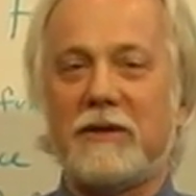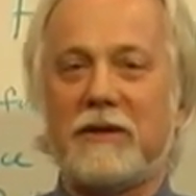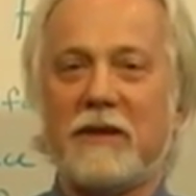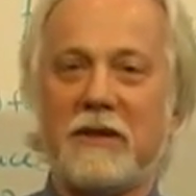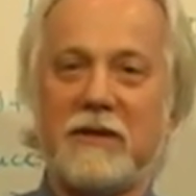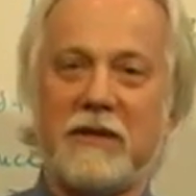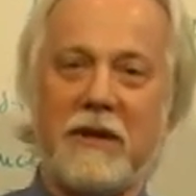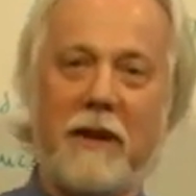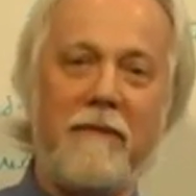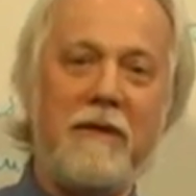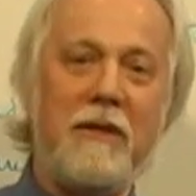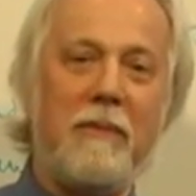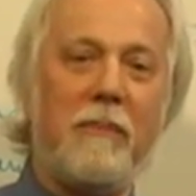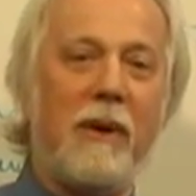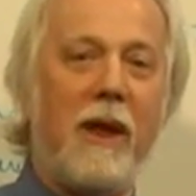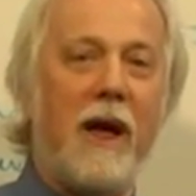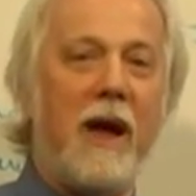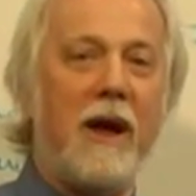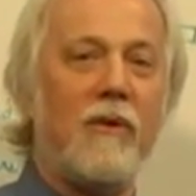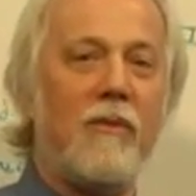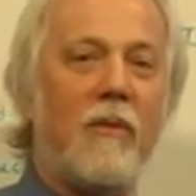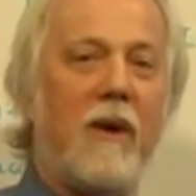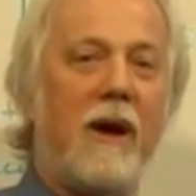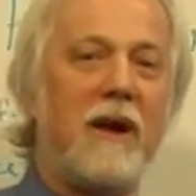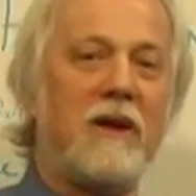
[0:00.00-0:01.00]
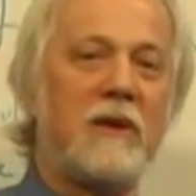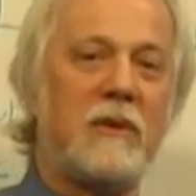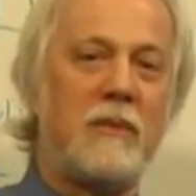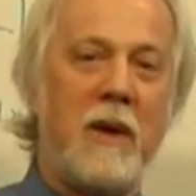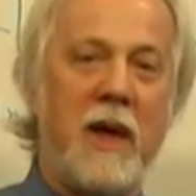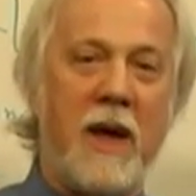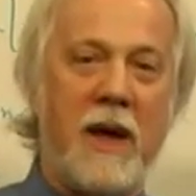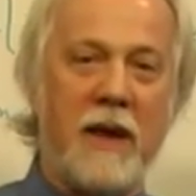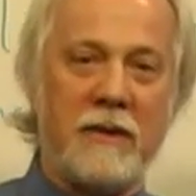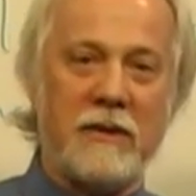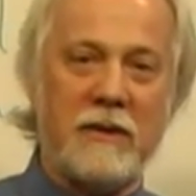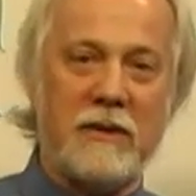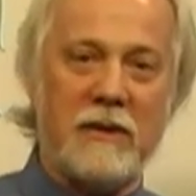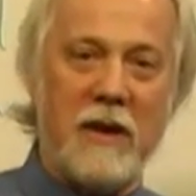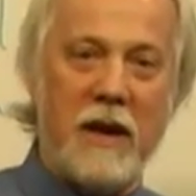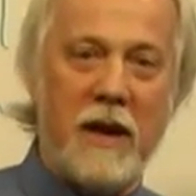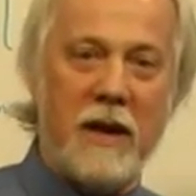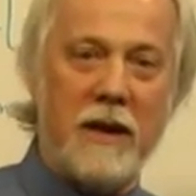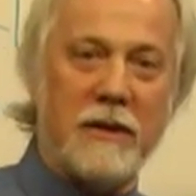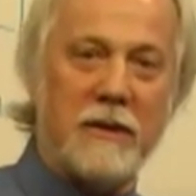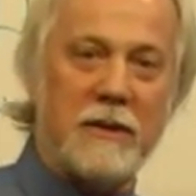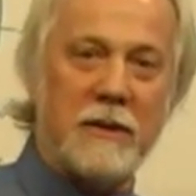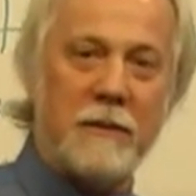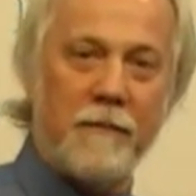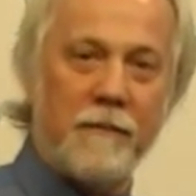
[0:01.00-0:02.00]
The seventh blind wise man
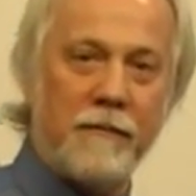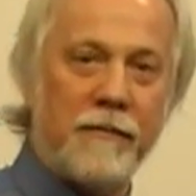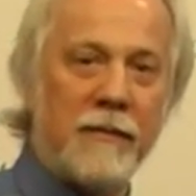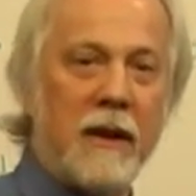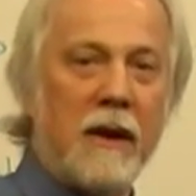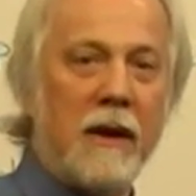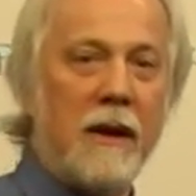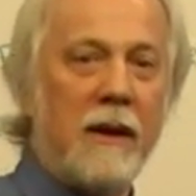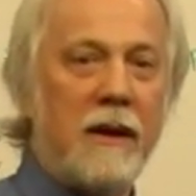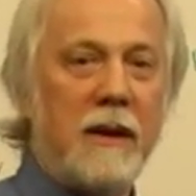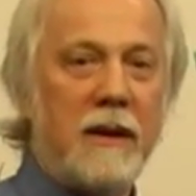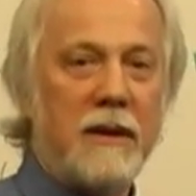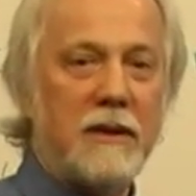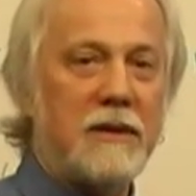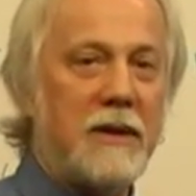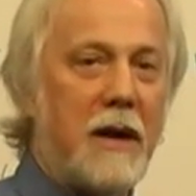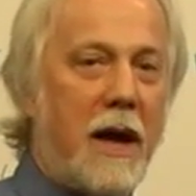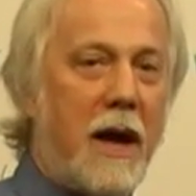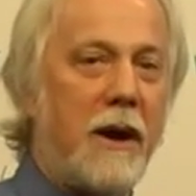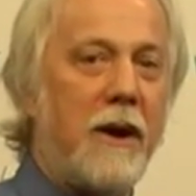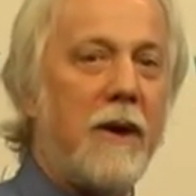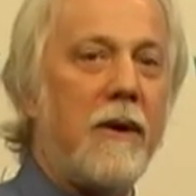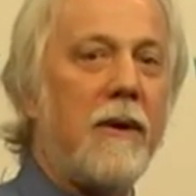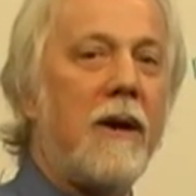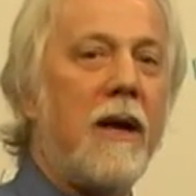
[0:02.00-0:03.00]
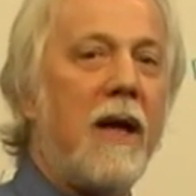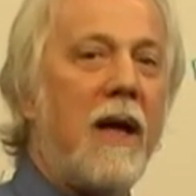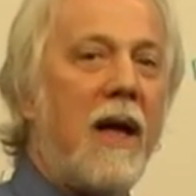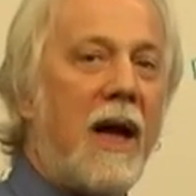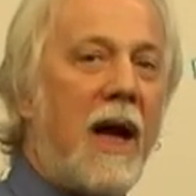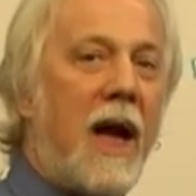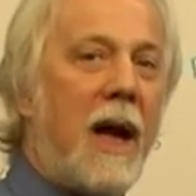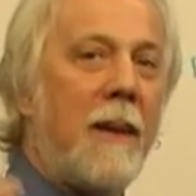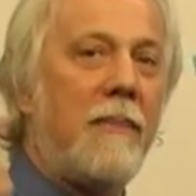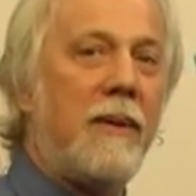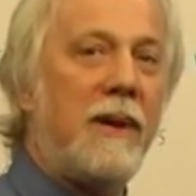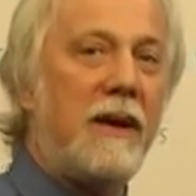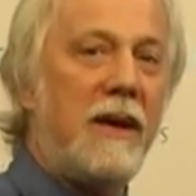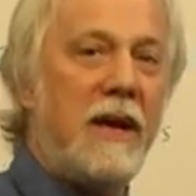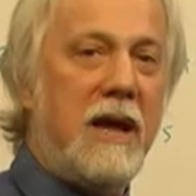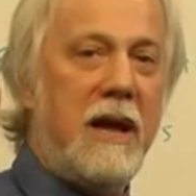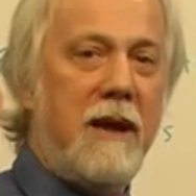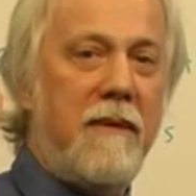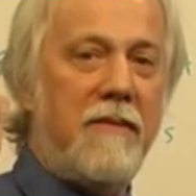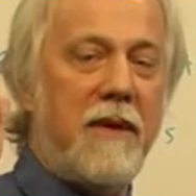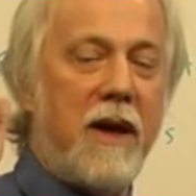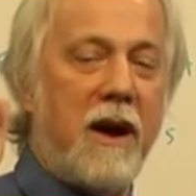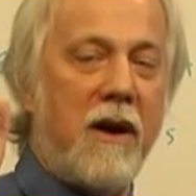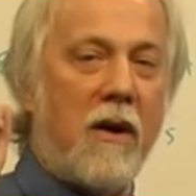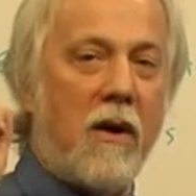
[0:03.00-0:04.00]
says, sire, I
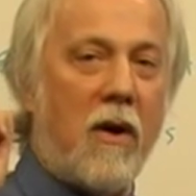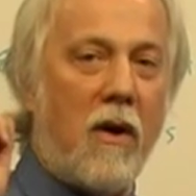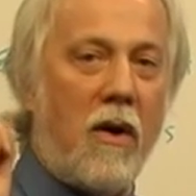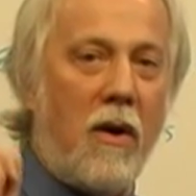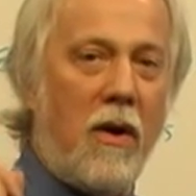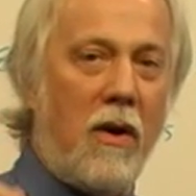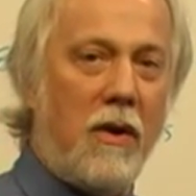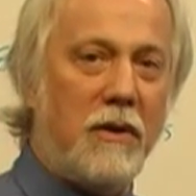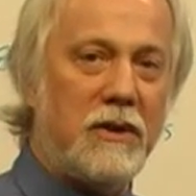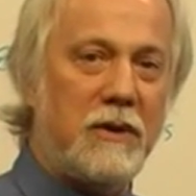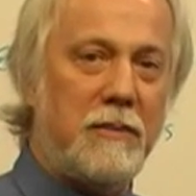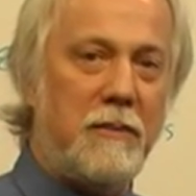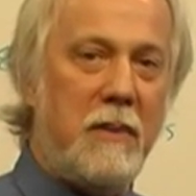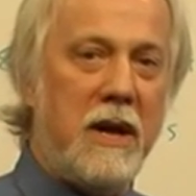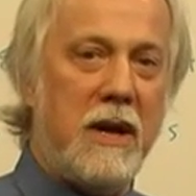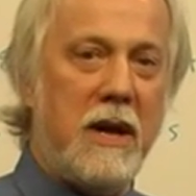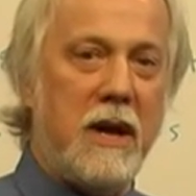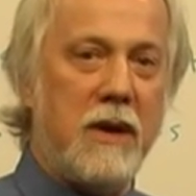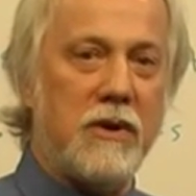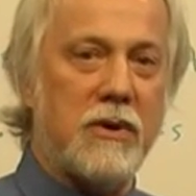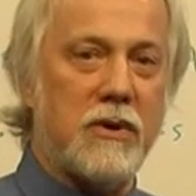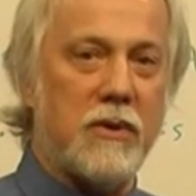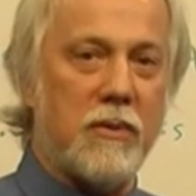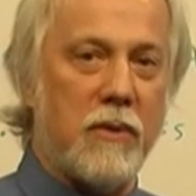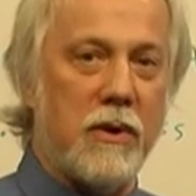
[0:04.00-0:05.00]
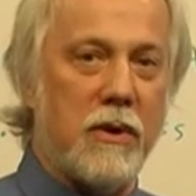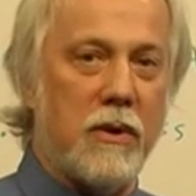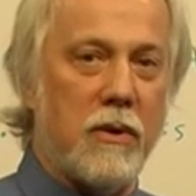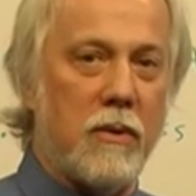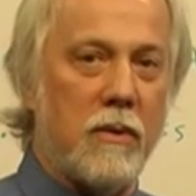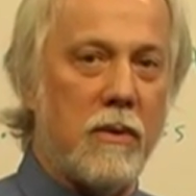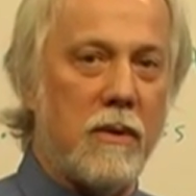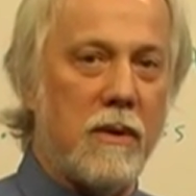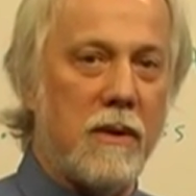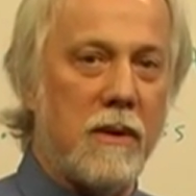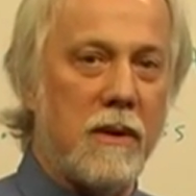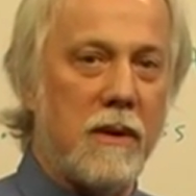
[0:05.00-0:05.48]
believe they are all speaking true